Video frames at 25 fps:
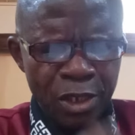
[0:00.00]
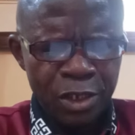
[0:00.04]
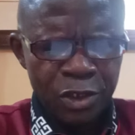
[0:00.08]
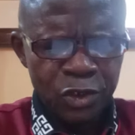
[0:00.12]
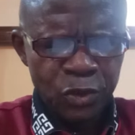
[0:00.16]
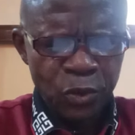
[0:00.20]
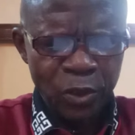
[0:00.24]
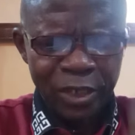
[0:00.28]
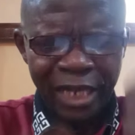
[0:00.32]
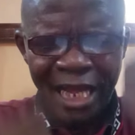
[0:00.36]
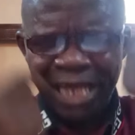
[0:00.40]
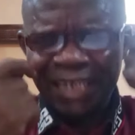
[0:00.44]

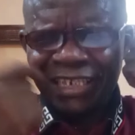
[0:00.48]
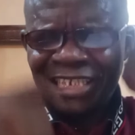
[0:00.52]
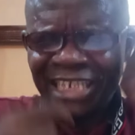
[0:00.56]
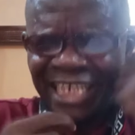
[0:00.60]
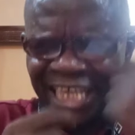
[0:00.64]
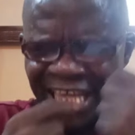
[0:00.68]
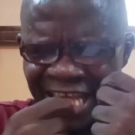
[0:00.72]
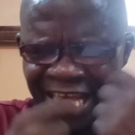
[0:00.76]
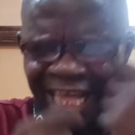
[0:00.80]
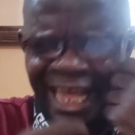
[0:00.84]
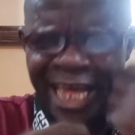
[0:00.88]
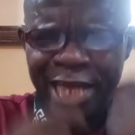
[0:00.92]
So that's
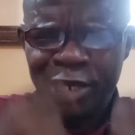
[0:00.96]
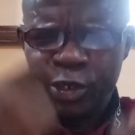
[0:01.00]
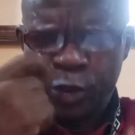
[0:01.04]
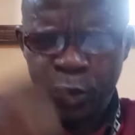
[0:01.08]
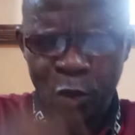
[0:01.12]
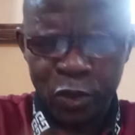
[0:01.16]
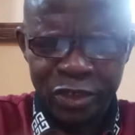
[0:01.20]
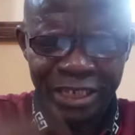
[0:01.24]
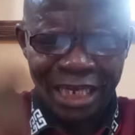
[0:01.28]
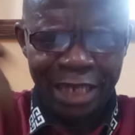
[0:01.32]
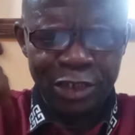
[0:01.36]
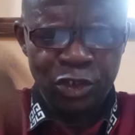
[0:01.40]
ear,
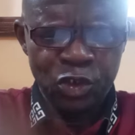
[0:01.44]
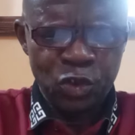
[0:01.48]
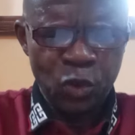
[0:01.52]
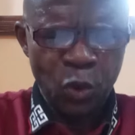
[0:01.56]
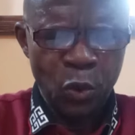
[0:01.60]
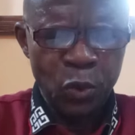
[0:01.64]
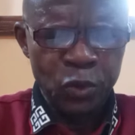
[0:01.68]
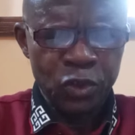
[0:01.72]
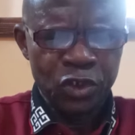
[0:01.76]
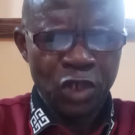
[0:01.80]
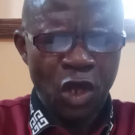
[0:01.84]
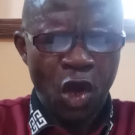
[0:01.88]
nose, and
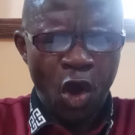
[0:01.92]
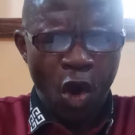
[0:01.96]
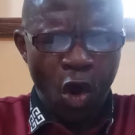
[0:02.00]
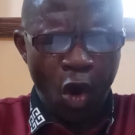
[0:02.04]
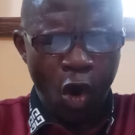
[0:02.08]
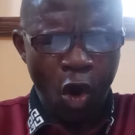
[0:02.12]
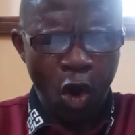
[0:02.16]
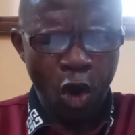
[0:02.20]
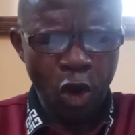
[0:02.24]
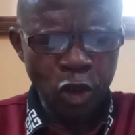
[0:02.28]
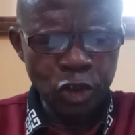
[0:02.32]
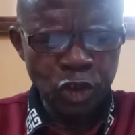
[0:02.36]
throat.
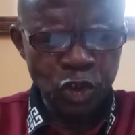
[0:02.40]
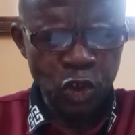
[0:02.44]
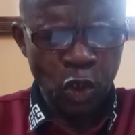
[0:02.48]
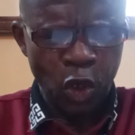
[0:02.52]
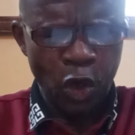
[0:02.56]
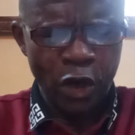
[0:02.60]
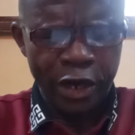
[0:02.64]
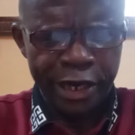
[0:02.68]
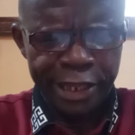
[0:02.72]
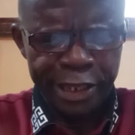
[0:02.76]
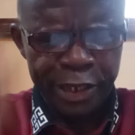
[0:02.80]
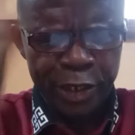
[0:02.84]

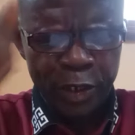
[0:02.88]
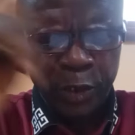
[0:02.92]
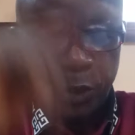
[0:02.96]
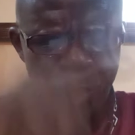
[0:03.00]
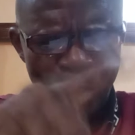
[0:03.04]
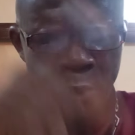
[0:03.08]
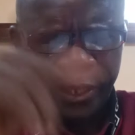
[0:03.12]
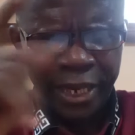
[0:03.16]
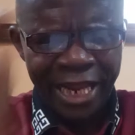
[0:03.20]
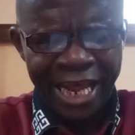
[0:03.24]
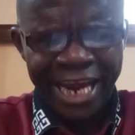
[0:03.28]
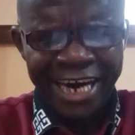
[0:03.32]

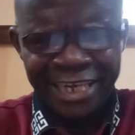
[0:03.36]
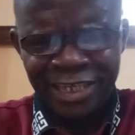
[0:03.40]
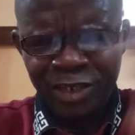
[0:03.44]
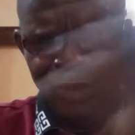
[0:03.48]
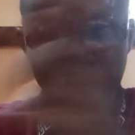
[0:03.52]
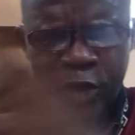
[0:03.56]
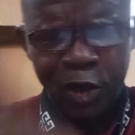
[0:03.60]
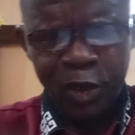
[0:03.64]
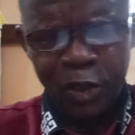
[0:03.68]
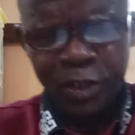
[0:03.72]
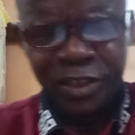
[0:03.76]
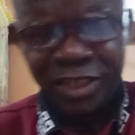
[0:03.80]

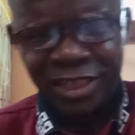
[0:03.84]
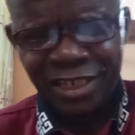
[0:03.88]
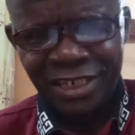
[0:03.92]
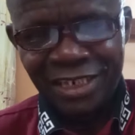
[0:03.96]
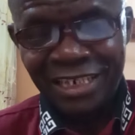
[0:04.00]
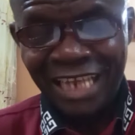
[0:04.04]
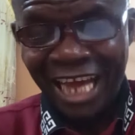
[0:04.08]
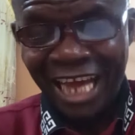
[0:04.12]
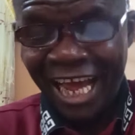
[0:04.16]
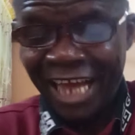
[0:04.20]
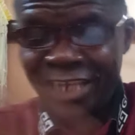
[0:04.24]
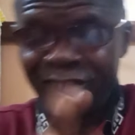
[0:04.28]

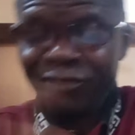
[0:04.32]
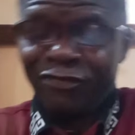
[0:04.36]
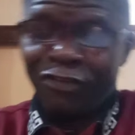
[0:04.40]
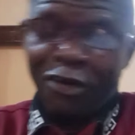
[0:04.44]
Otorhinolaryngology. That's